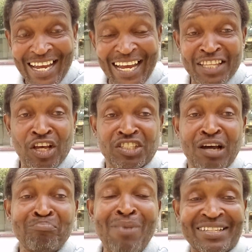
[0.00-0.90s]
It does
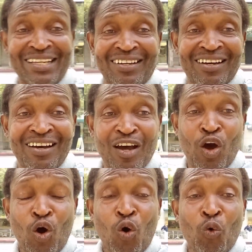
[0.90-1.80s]
not matter
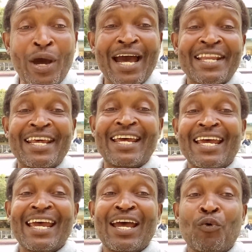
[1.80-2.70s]

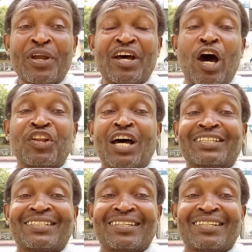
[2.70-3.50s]
whether or not